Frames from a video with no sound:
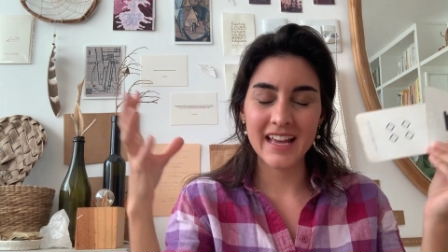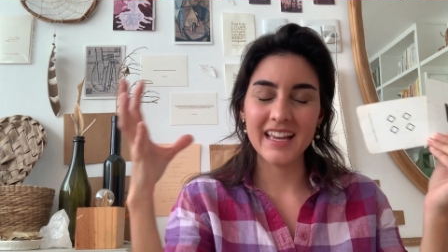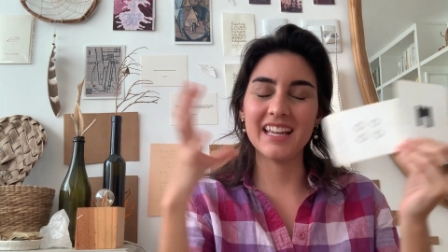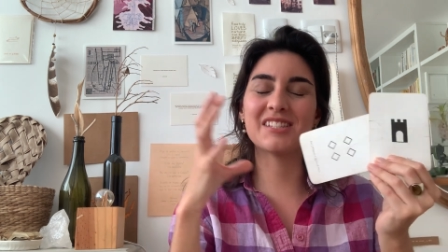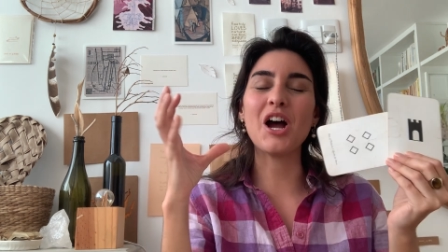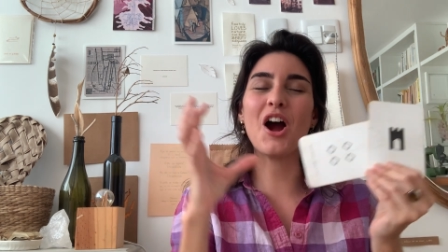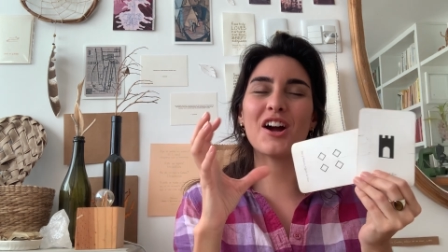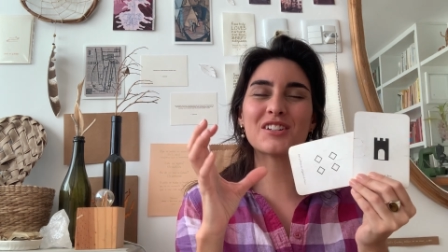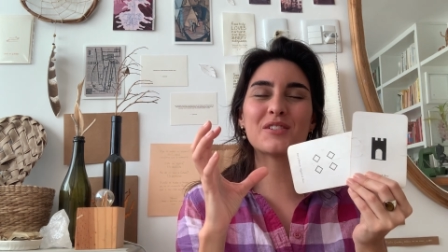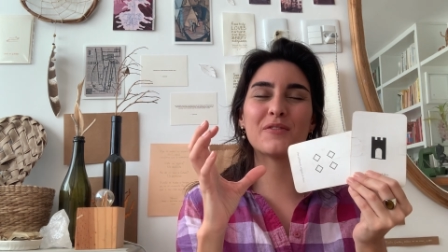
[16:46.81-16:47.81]
It's
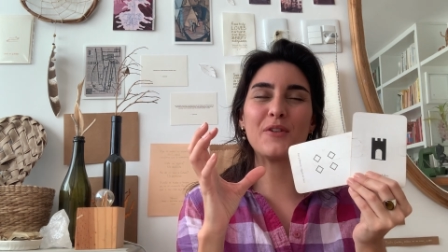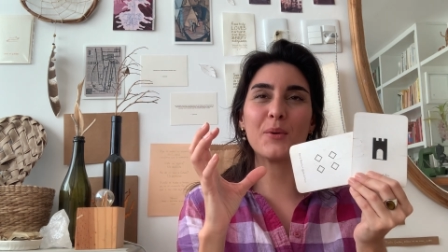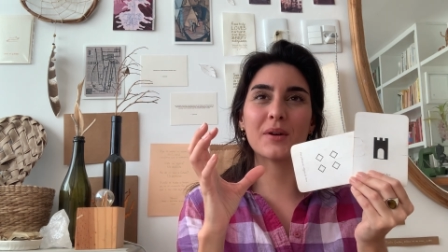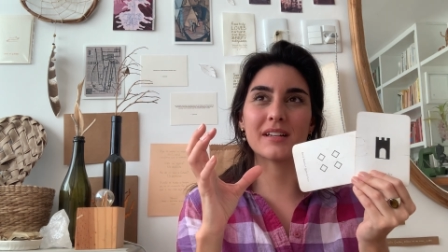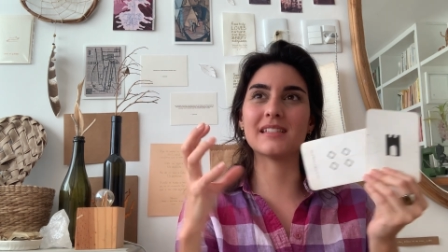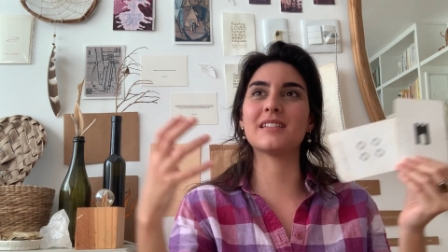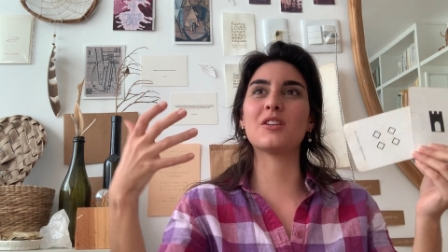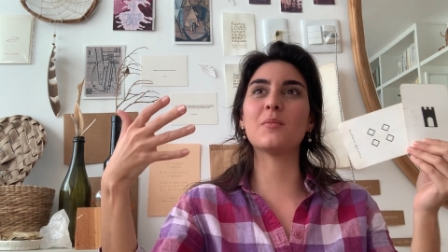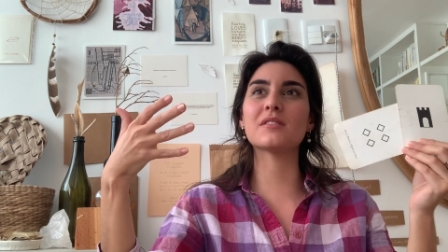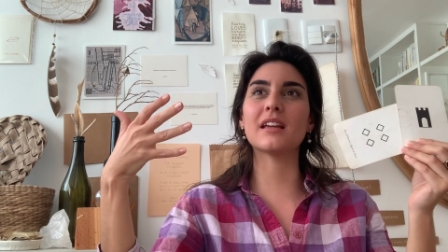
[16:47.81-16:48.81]
hard to focus. It's
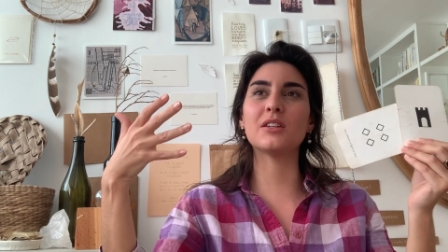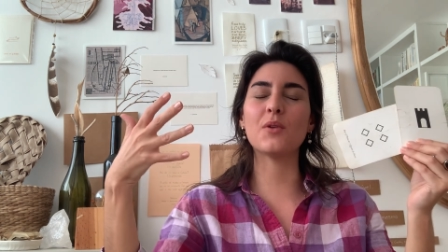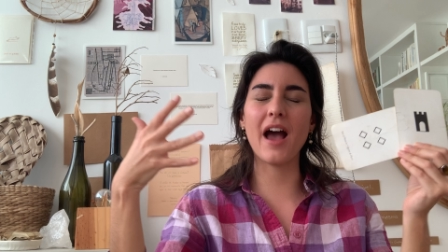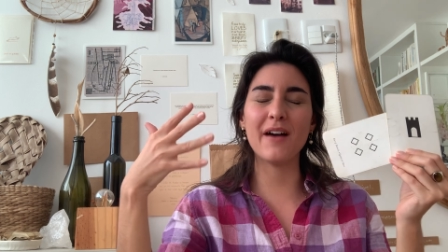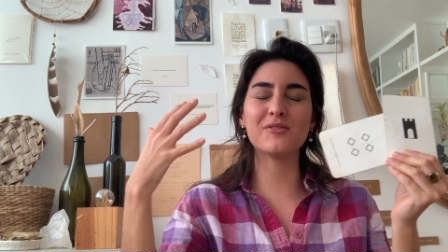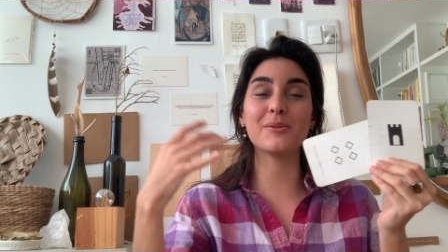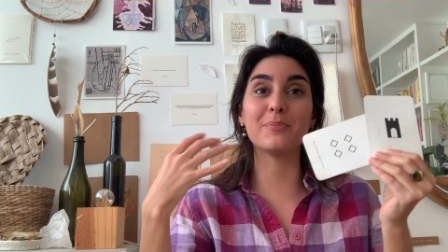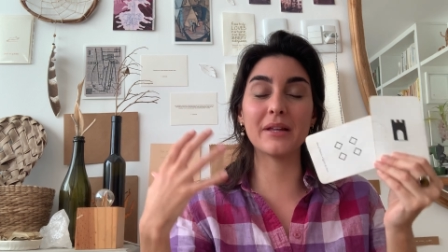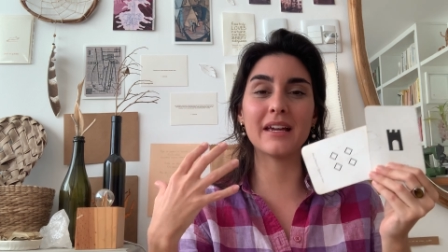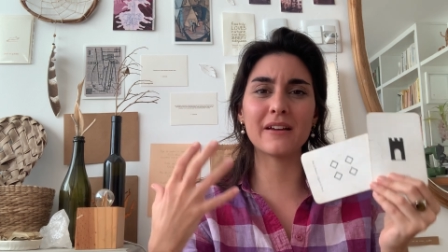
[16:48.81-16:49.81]
almost like you have to
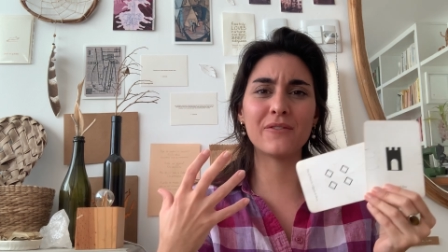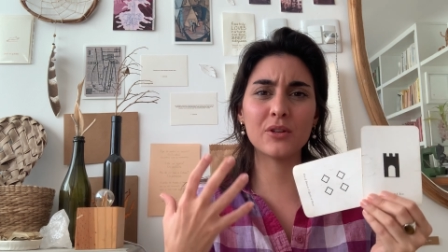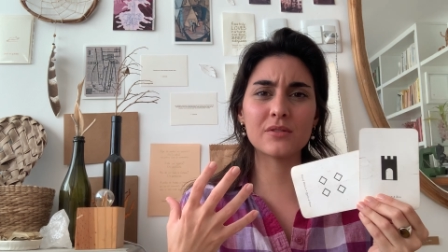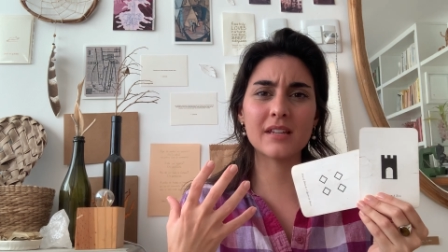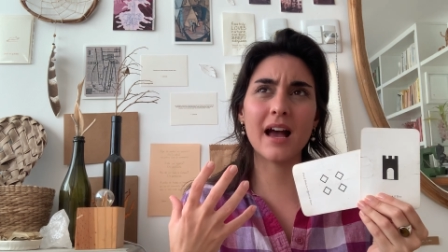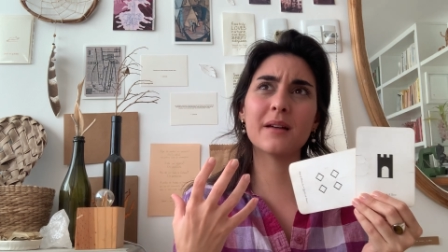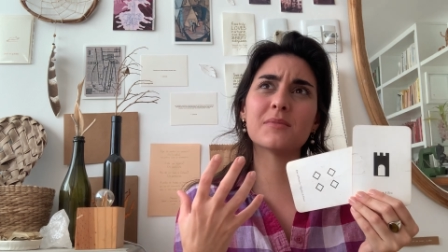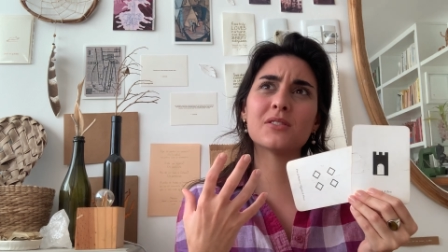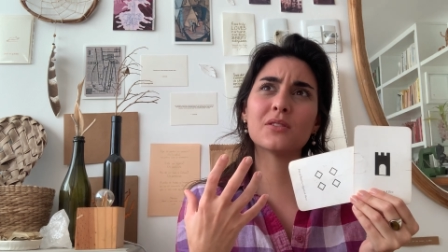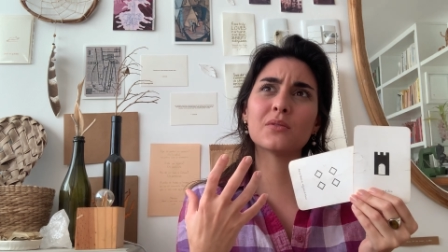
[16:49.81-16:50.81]
blink a few
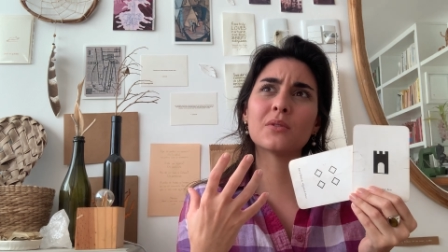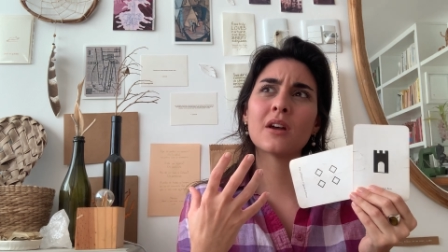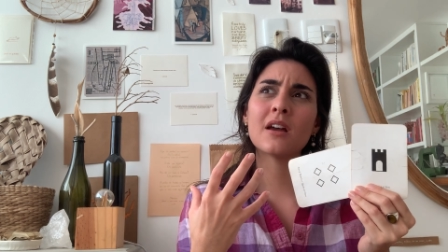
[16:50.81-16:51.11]
times to